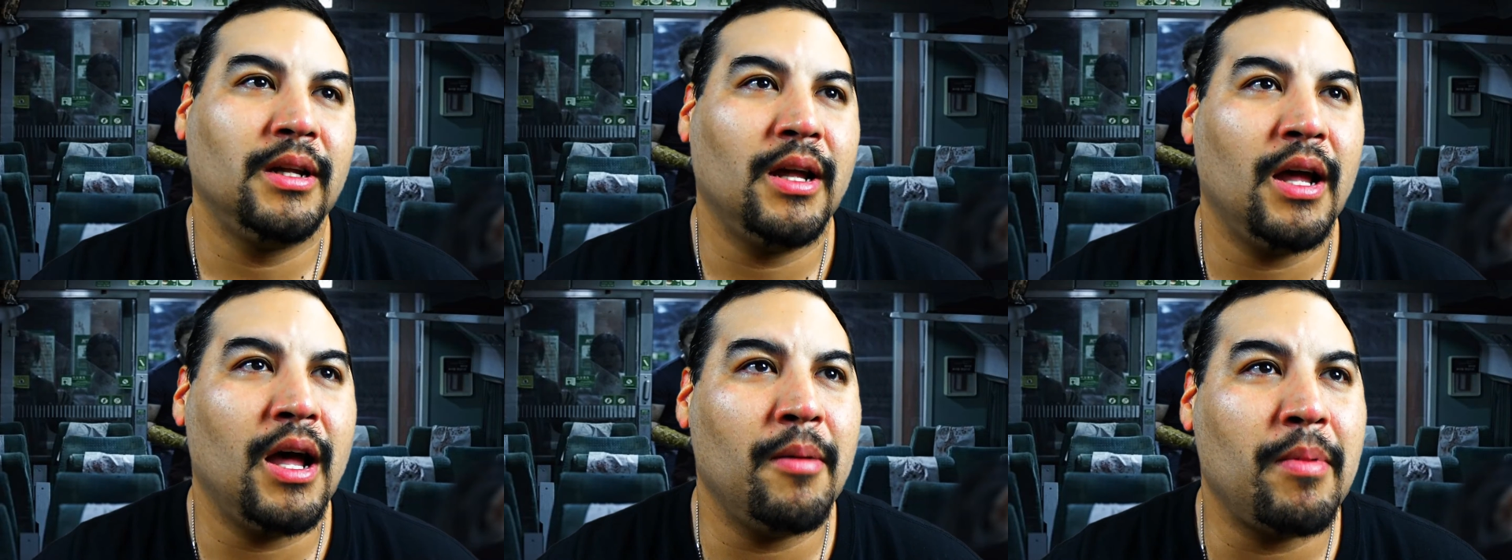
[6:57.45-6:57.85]

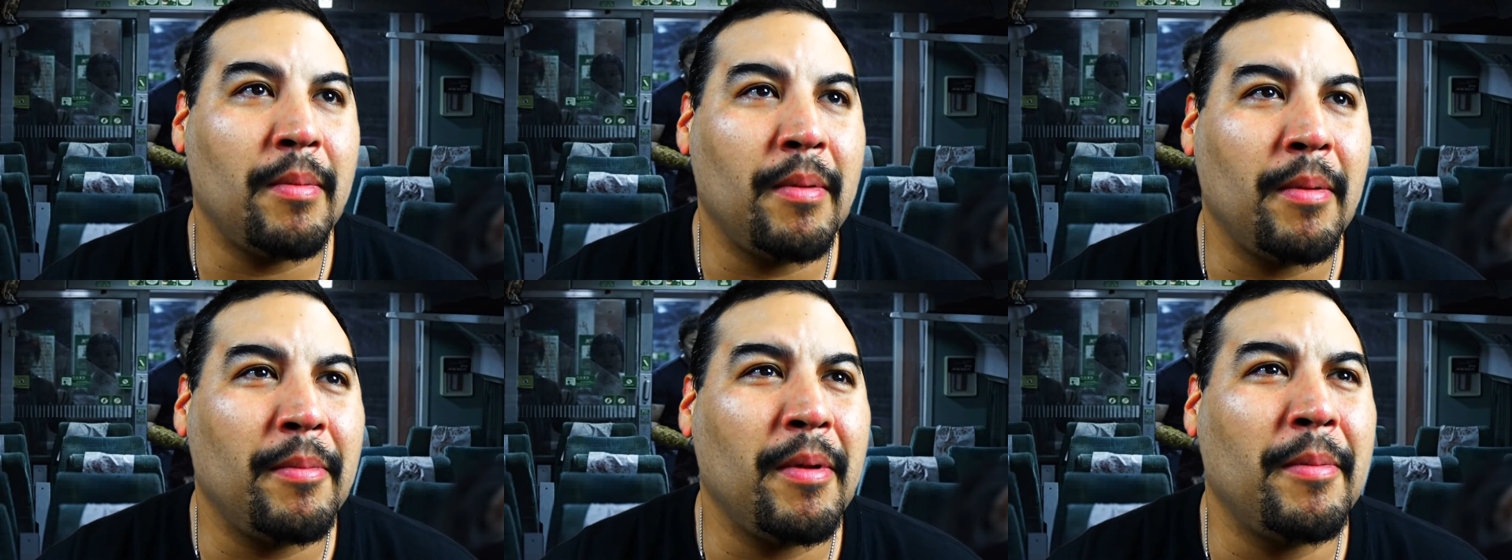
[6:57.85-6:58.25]
Uh, blah
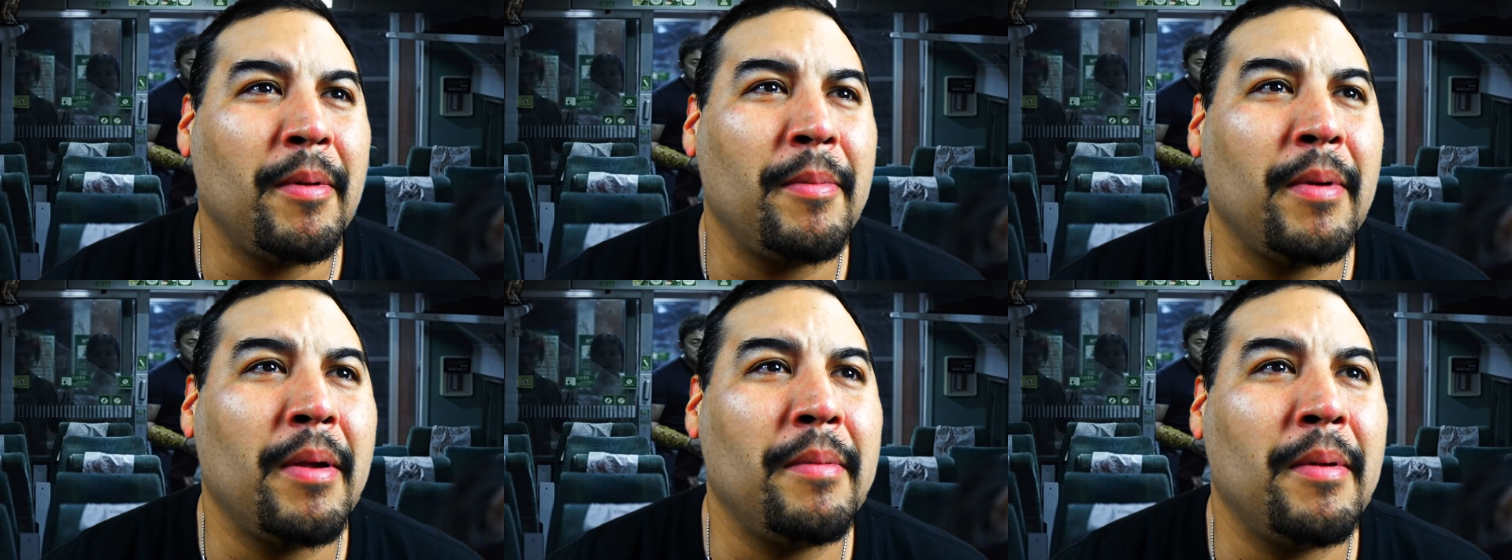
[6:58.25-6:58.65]
blah blah blah
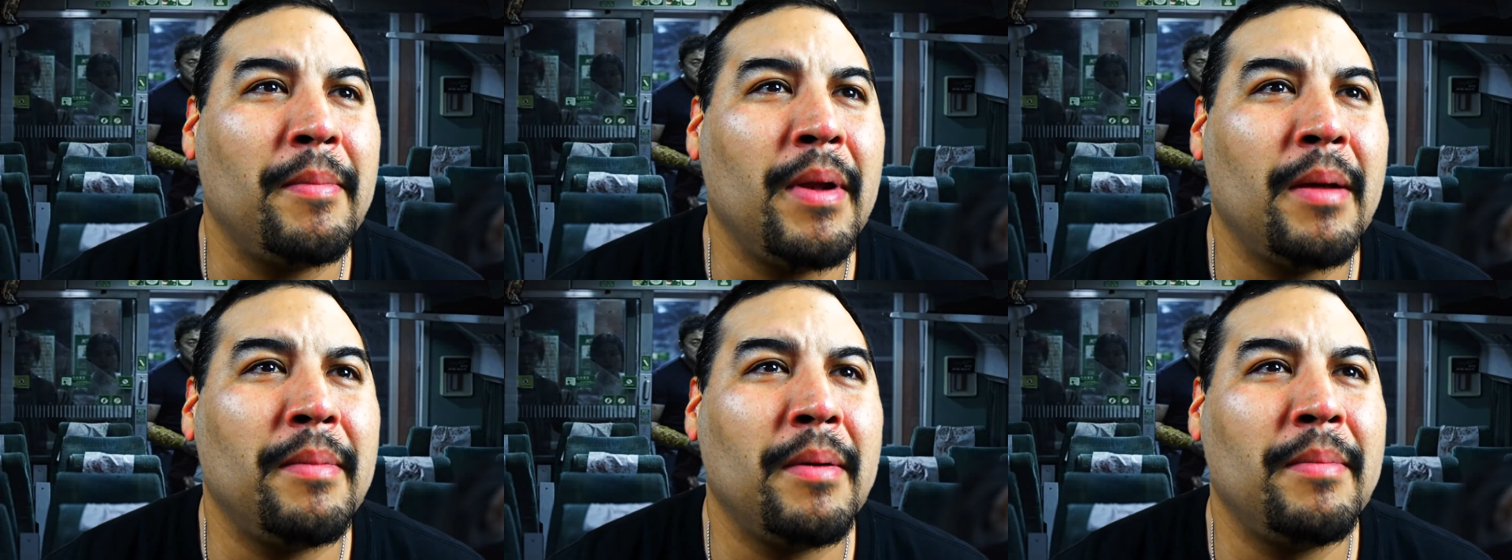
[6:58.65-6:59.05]
blah
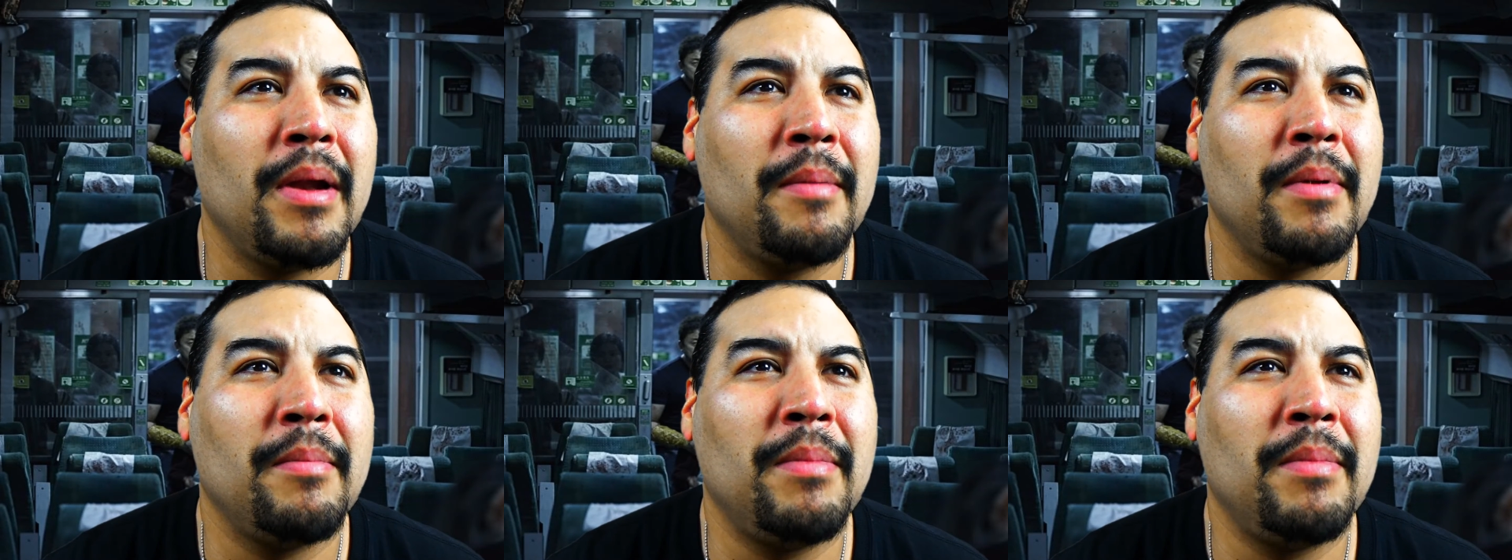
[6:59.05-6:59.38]
blah blah blah blah blah